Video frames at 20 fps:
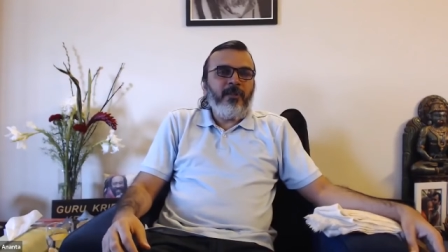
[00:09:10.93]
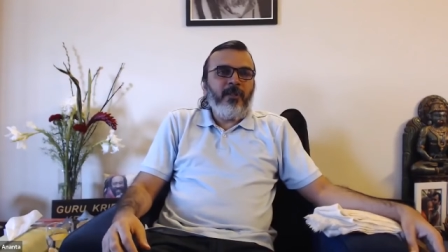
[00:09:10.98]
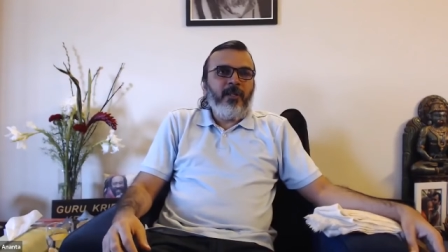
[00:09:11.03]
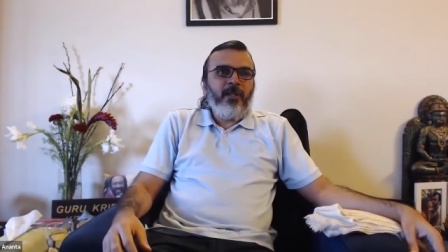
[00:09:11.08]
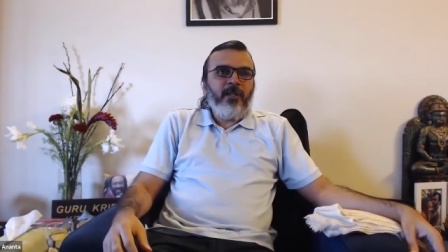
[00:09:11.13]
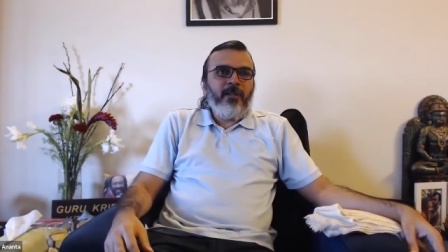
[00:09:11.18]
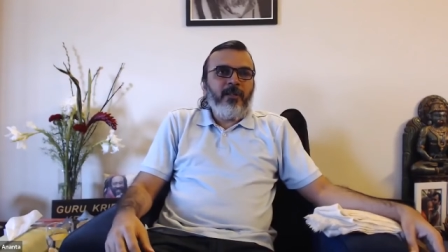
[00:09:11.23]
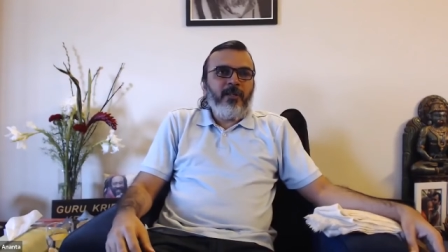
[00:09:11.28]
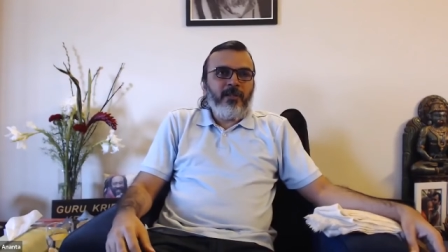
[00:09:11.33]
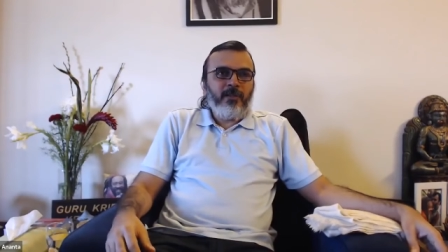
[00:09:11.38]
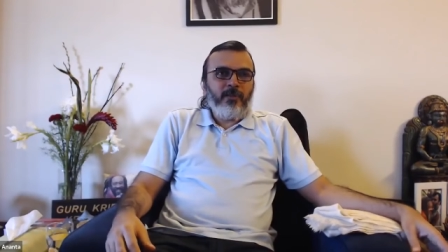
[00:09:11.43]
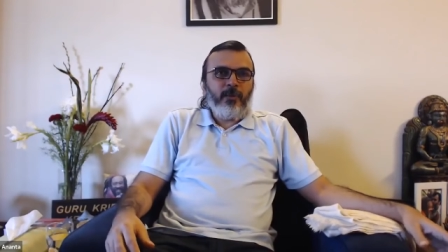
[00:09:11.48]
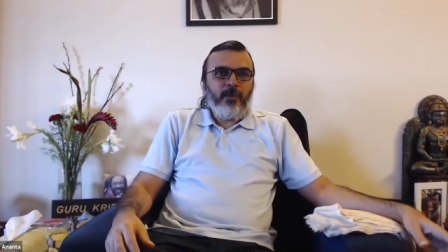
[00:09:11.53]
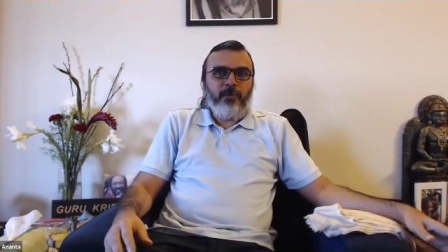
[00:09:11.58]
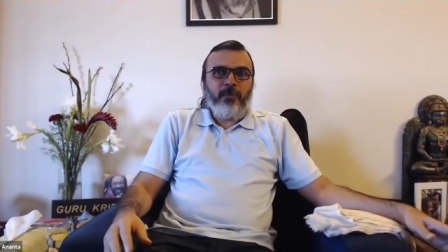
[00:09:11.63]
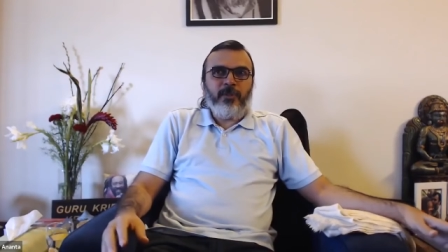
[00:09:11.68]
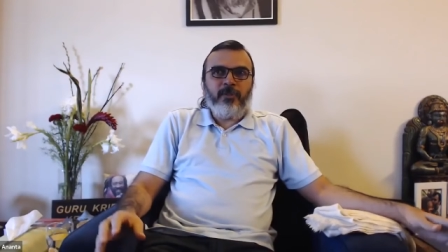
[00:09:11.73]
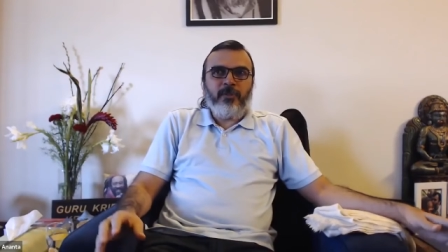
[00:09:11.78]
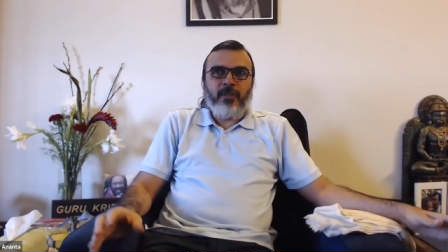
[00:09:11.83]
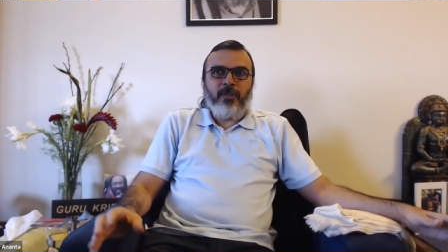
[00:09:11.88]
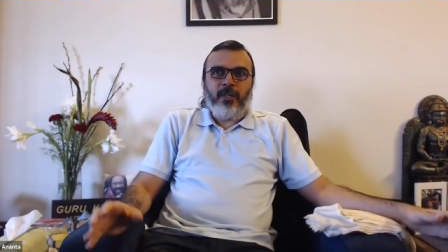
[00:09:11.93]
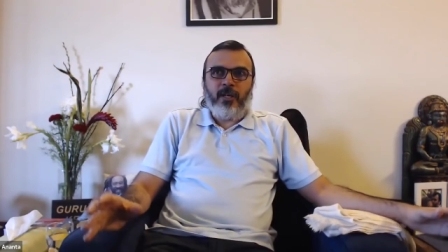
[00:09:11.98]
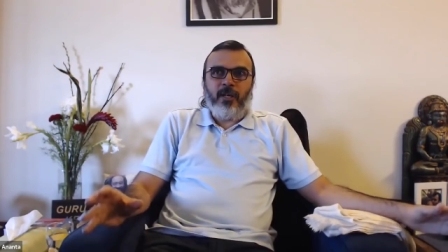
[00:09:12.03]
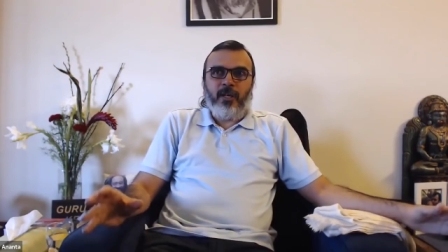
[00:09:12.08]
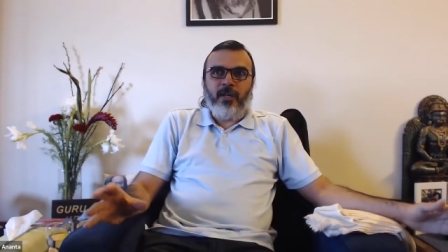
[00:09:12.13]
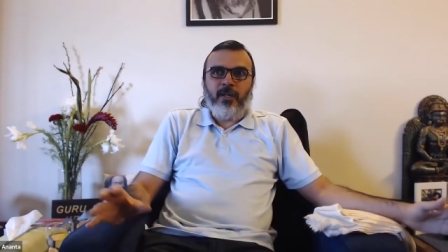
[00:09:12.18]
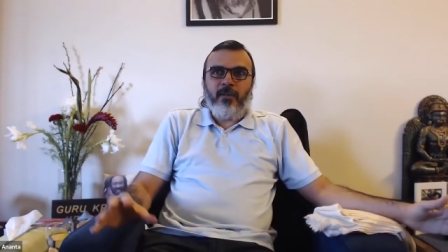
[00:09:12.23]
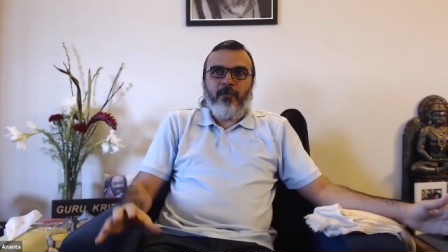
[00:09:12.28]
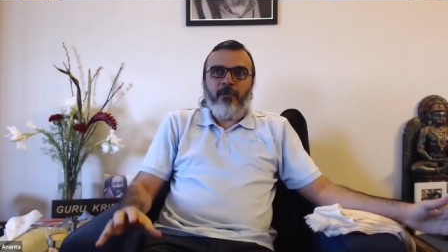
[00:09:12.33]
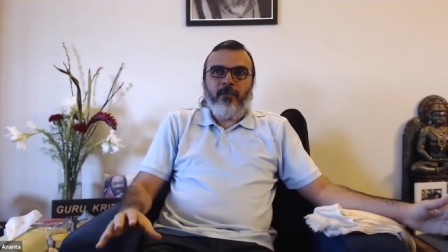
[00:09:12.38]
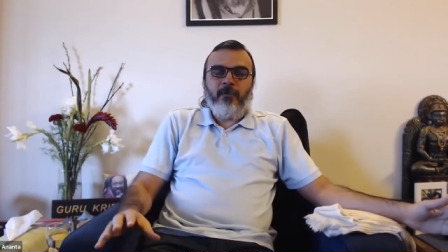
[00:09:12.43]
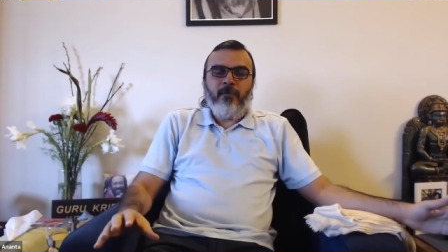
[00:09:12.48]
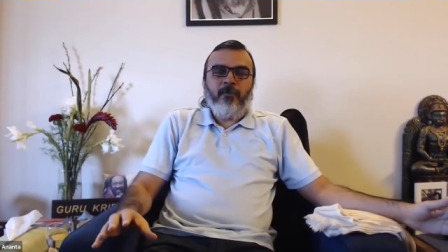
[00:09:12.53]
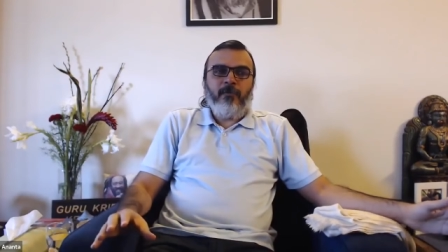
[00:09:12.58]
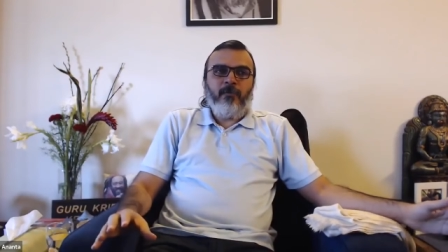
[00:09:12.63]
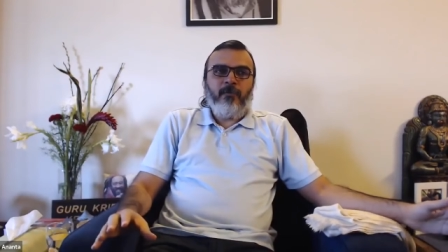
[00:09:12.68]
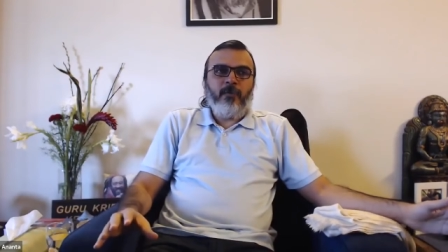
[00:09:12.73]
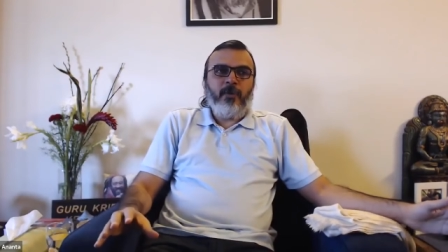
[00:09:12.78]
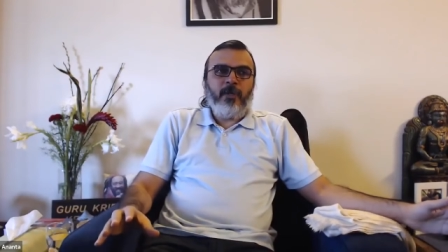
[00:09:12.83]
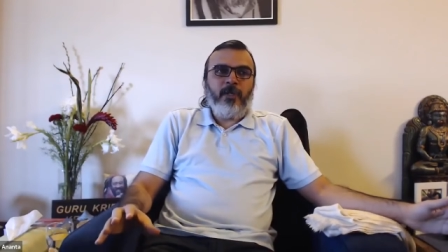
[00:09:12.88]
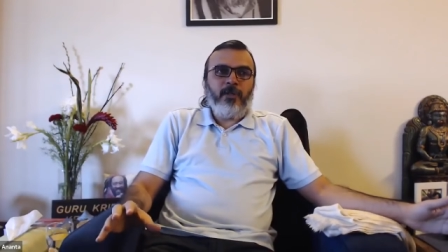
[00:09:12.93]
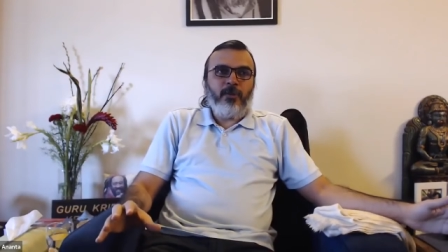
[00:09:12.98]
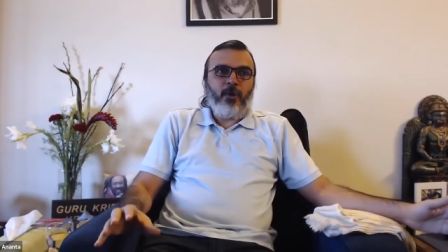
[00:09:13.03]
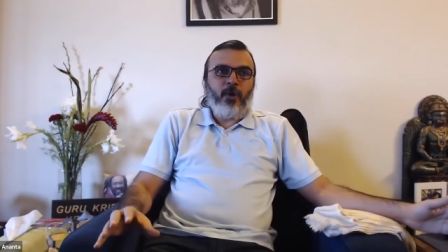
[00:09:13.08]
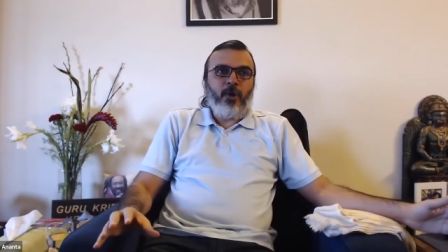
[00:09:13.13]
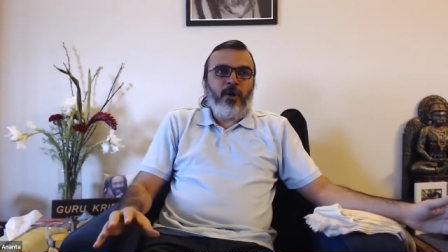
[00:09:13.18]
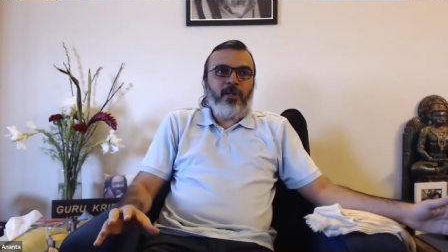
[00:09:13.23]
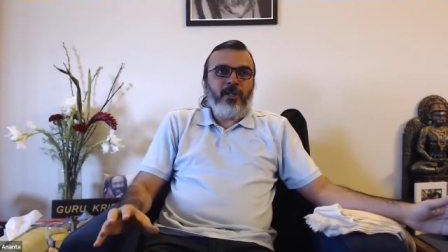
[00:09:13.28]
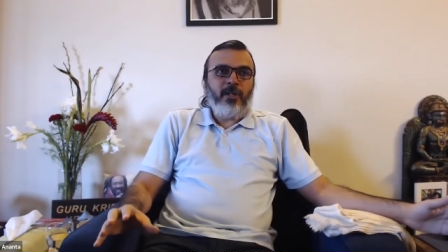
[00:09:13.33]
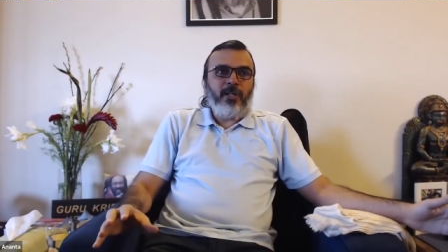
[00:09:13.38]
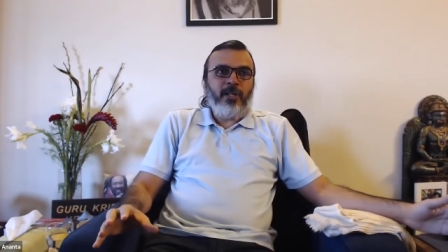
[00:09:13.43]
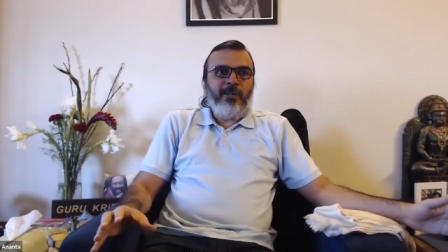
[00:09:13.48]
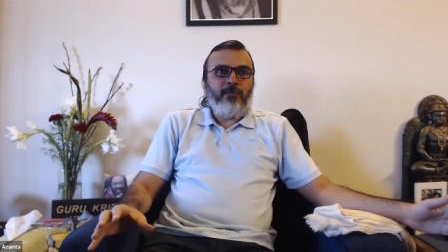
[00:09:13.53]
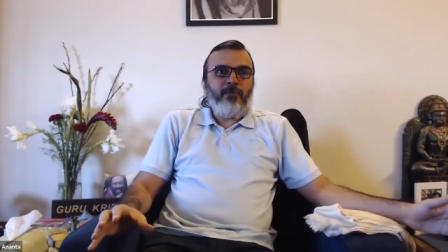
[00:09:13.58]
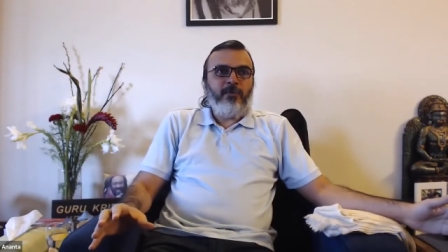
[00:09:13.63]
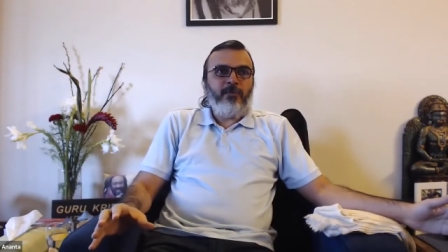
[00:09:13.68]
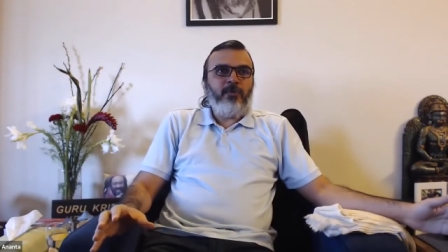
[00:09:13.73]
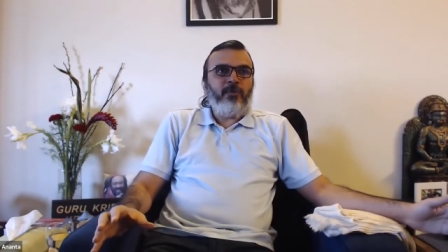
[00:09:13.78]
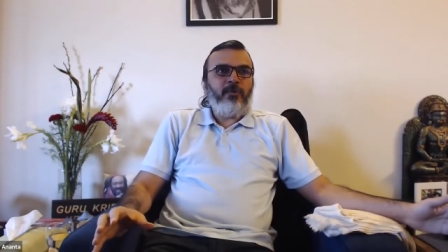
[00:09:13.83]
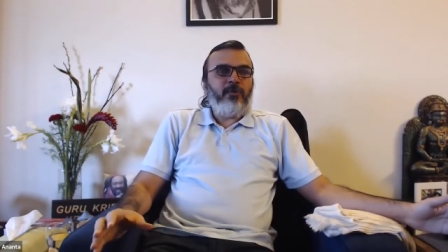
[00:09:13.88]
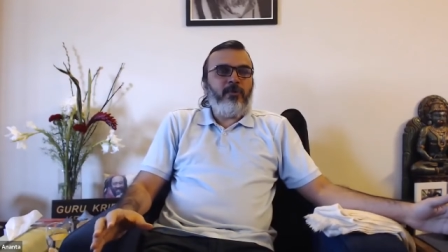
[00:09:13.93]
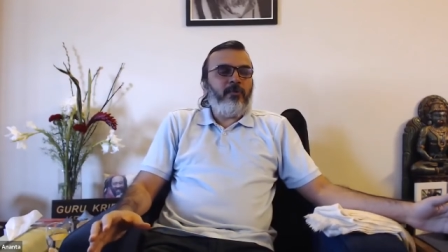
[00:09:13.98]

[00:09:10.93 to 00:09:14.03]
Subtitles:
That's what I mean. When a thought claims